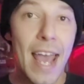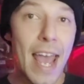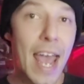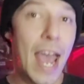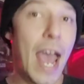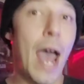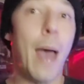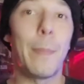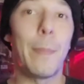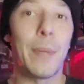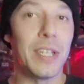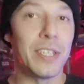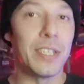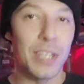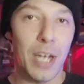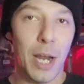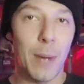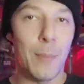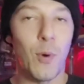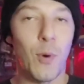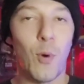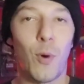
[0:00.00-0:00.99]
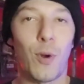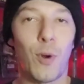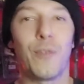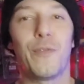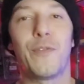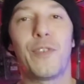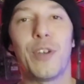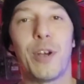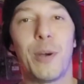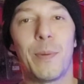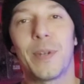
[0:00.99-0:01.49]
happy type horror
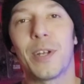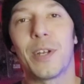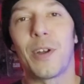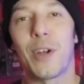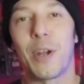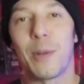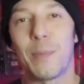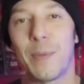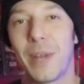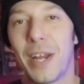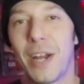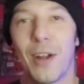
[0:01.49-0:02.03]
film, you know what I mean?